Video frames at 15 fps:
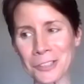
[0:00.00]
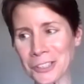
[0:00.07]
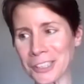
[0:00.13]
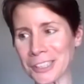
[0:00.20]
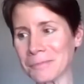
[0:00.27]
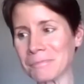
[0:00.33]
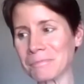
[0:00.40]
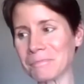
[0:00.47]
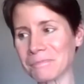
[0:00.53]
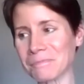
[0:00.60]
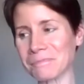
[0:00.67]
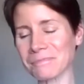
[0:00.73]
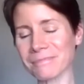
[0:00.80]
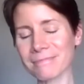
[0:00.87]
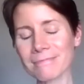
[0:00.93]
for sure.
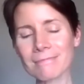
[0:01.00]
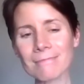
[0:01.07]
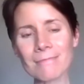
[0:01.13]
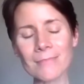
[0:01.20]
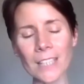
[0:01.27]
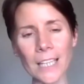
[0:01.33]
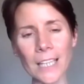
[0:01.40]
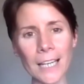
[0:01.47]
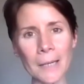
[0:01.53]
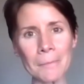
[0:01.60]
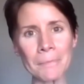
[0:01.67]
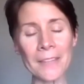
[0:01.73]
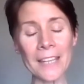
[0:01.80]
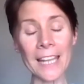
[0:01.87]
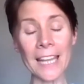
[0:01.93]

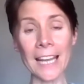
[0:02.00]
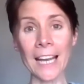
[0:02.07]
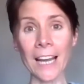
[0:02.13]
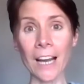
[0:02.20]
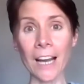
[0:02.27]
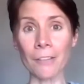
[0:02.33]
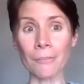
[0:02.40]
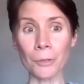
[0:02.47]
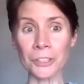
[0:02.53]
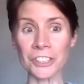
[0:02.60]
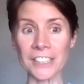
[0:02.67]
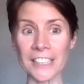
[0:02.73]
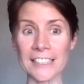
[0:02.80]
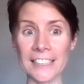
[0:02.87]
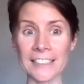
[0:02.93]
Um,
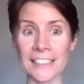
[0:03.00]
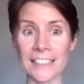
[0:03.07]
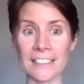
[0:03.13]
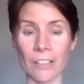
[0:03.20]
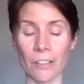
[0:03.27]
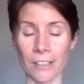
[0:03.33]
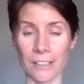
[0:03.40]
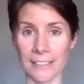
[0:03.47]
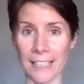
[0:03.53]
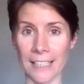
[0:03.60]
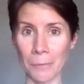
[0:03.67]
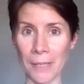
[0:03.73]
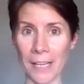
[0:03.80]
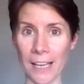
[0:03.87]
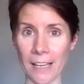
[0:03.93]
unfortunately, I think that's all the
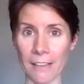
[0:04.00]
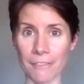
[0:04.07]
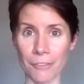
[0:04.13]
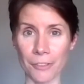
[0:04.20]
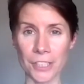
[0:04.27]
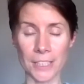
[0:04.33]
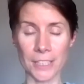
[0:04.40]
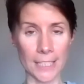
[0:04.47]
time we have for